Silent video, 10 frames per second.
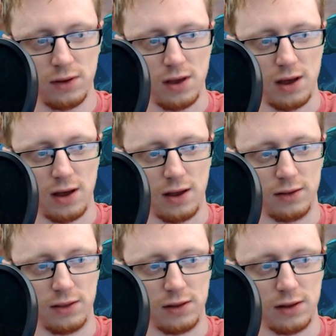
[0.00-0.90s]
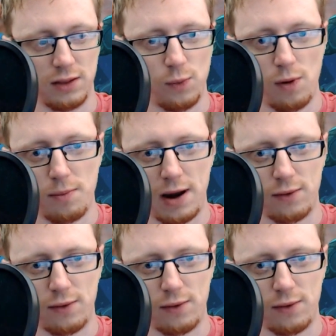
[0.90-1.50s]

and the 1 mana